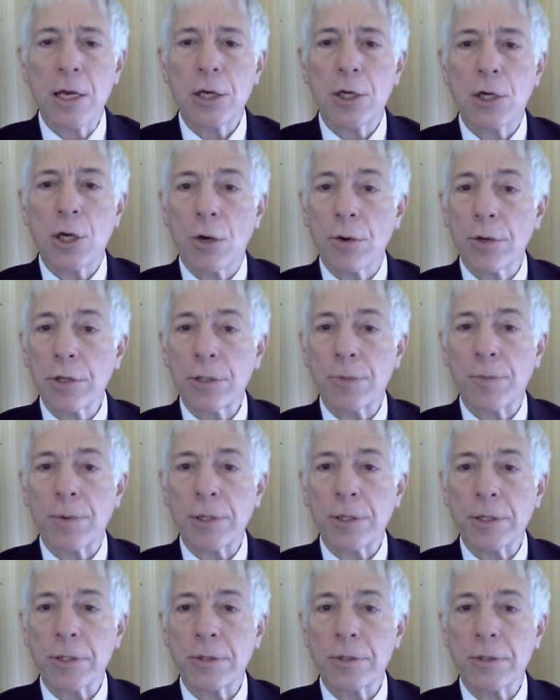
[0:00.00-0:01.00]
Current
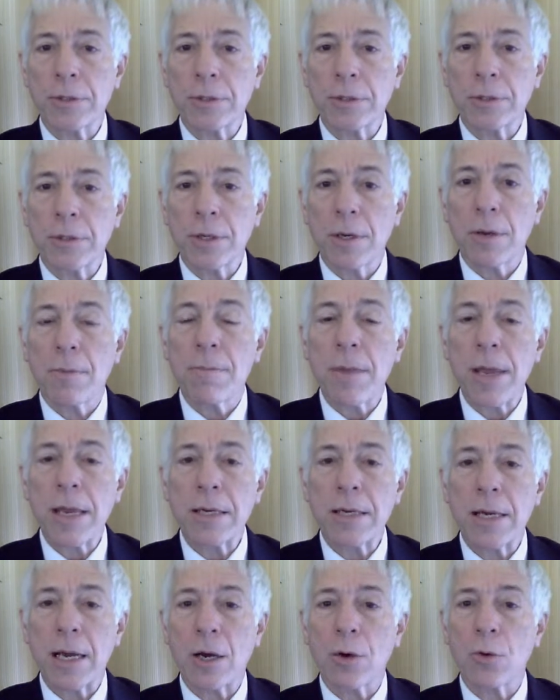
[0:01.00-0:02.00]
opinions may
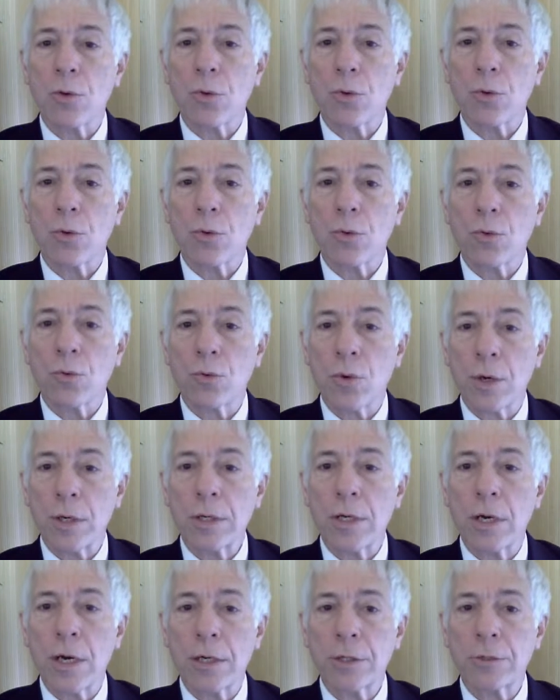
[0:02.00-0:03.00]
now run
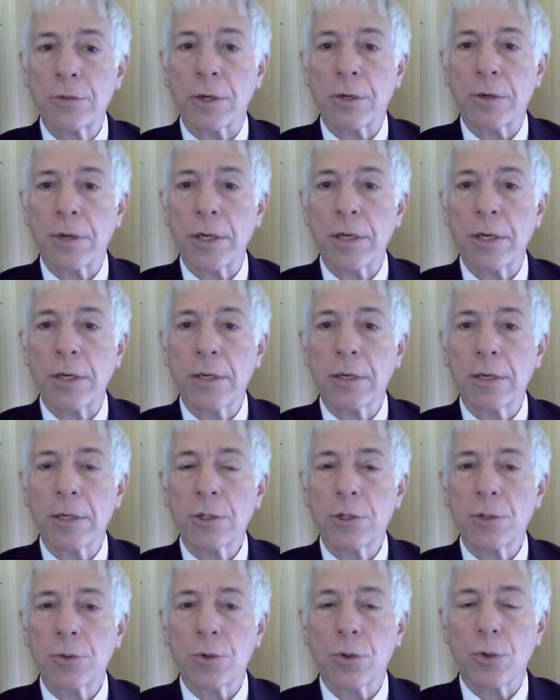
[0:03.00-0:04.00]
contrary
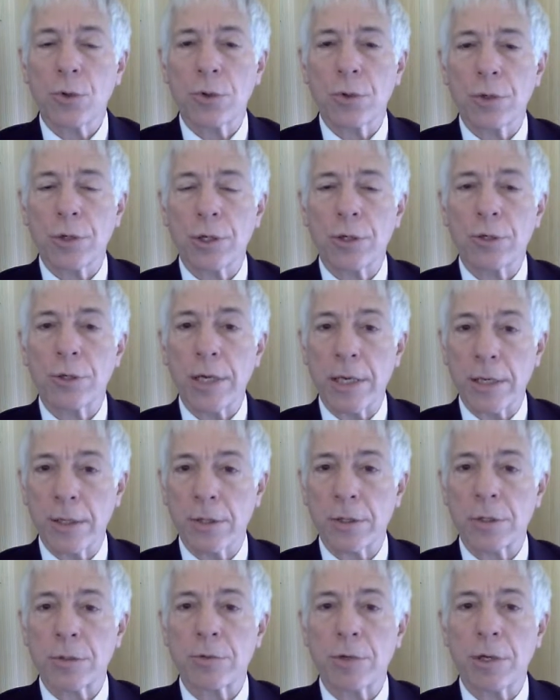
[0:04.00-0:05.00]
to earlier
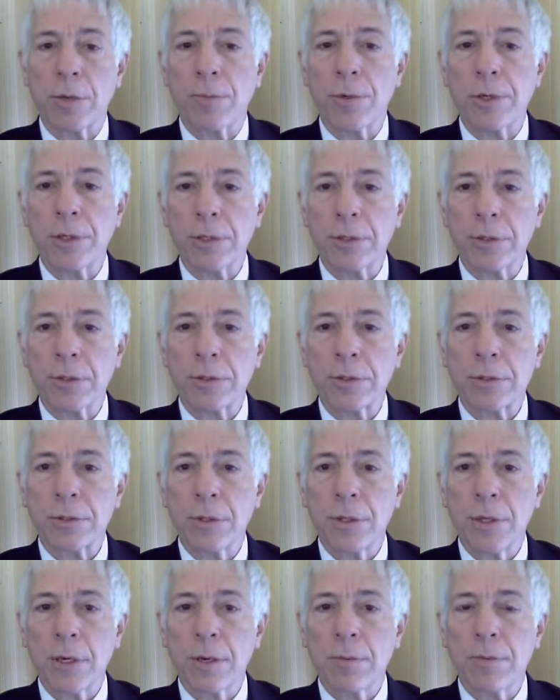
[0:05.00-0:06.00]
industry opinions
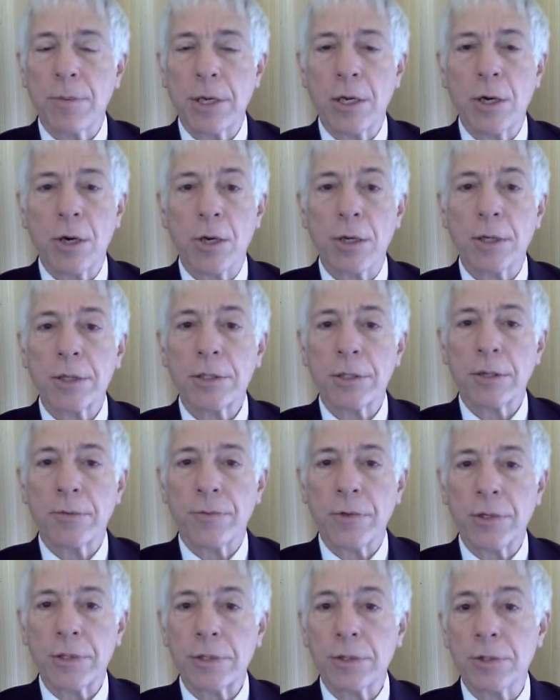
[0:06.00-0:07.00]
because of
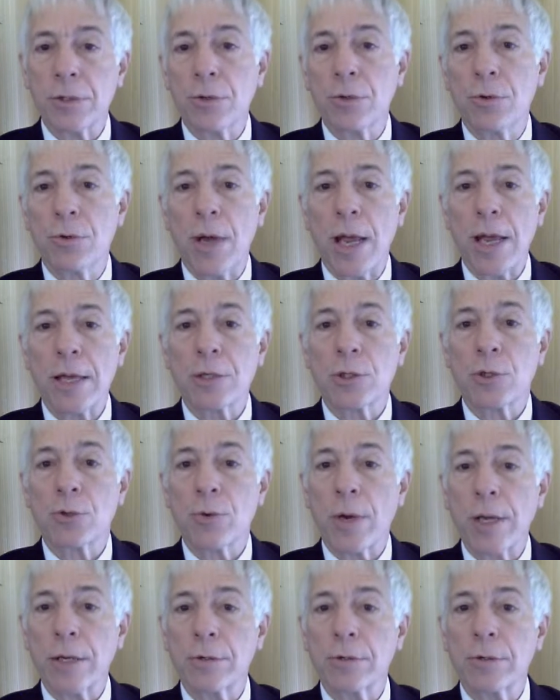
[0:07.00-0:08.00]
this new and
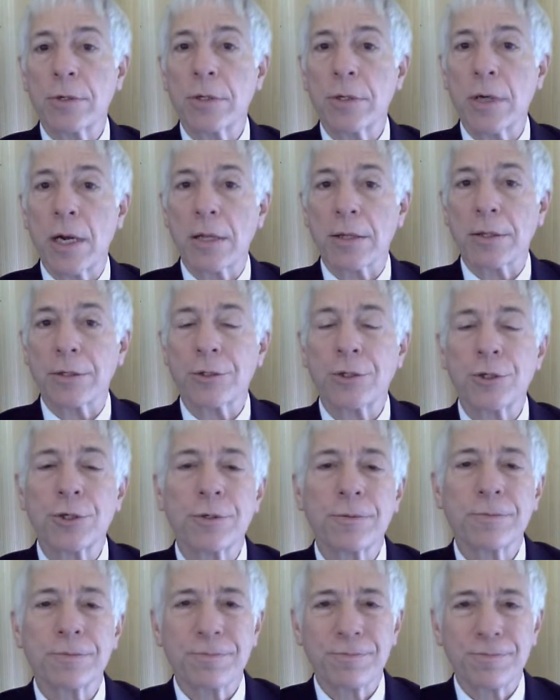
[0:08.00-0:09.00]
greater
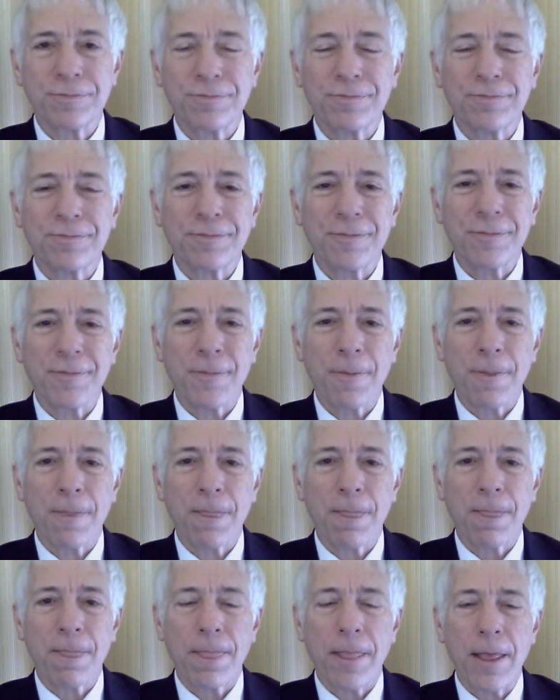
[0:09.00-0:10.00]
knowledge.
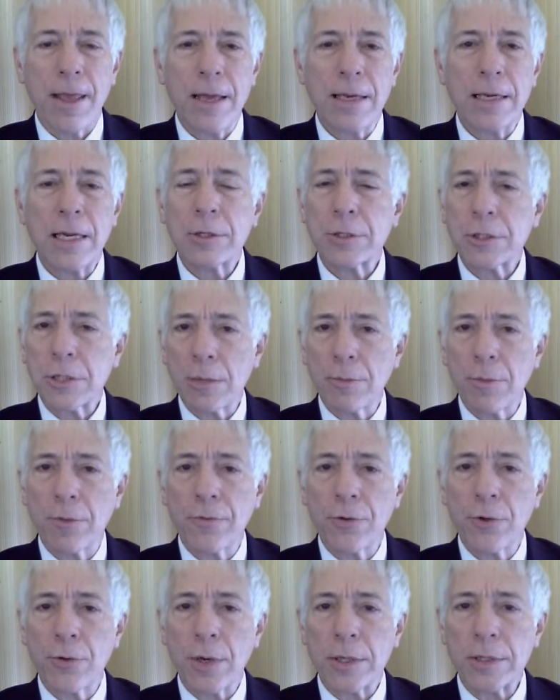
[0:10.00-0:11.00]
Now, some
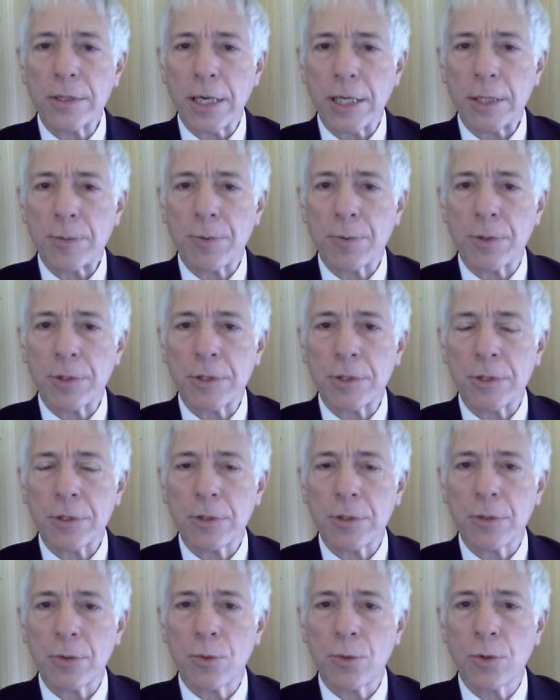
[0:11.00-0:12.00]
of you as
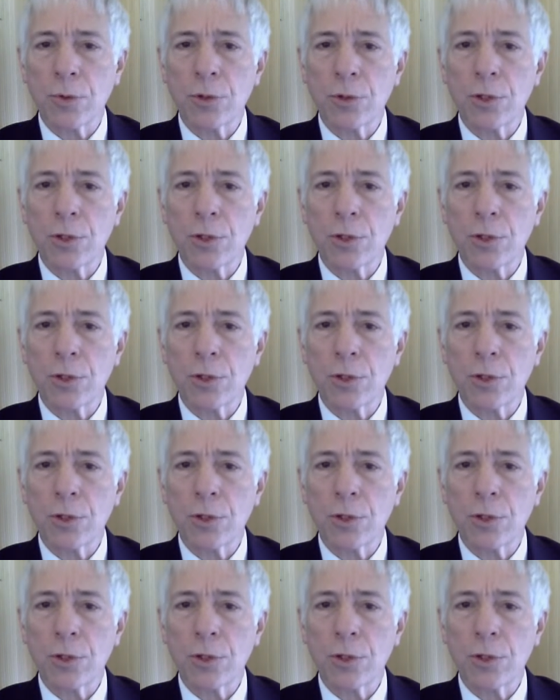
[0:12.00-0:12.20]
experts will